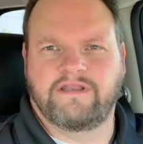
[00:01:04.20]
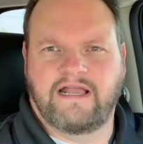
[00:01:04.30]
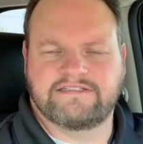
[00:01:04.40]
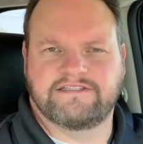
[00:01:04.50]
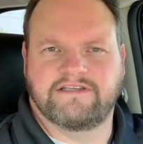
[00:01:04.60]
and
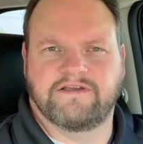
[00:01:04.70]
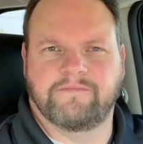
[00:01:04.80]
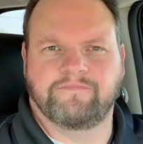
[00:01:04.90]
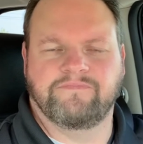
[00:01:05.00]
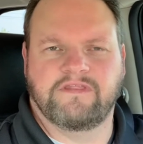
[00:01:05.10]
asked
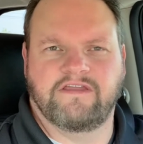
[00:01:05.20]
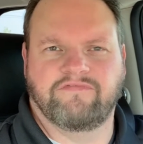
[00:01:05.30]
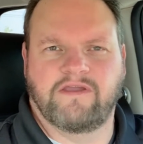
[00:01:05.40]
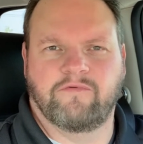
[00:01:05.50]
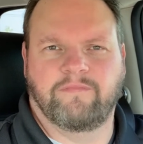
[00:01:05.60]
them
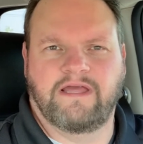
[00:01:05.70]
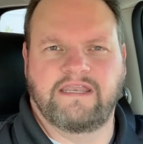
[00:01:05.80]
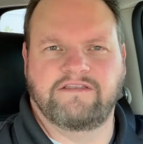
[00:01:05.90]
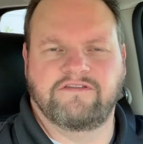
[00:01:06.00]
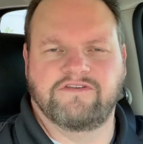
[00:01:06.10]
if they were
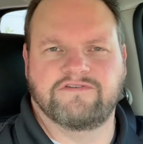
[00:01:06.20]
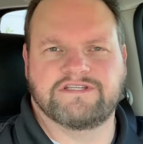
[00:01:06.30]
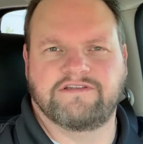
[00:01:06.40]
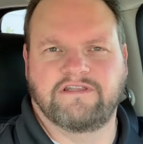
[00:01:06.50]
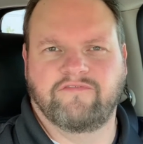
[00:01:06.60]
planning to use
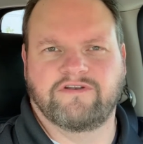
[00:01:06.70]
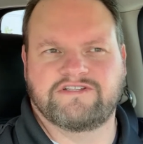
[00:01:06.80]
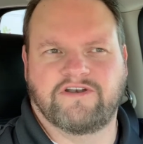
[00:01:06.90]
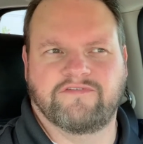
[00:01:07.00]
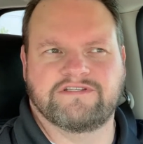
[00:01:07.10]
a delivery
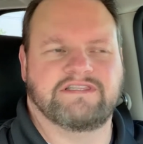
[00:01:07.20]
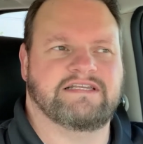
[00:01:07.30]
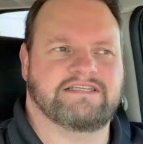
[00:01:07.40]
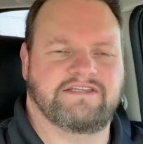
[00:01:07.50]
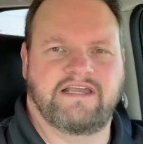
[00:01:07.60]
service, and
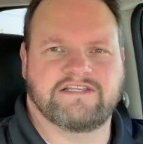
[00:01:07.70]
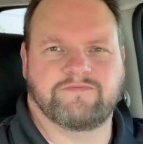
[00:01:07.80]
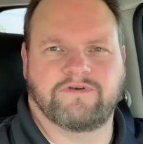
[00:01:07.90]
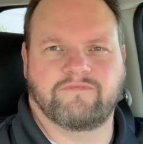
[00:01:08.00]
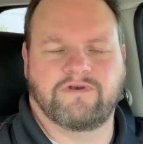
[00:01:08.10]
they said yes,
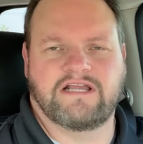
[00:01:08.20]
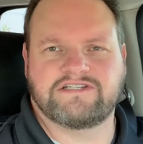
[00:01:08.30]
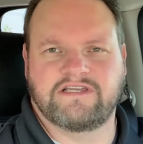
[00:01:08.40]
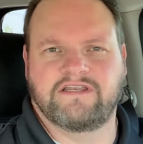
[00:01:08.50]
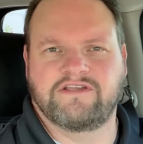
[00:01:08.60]
we're
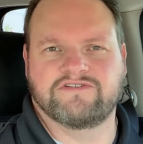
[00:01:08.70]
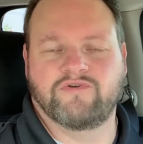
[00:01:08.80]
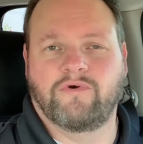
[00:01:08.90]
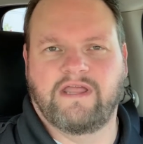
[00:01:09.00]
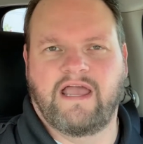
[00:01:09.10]
actually going to use
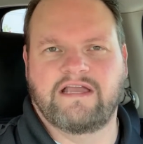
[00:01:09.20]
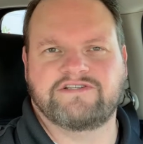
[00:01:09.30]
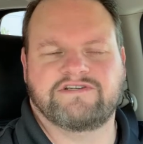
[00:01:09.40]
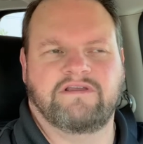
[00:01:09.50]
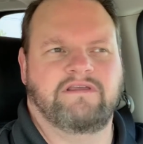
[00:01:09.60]

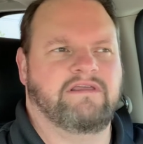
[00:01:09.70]
DoorDash,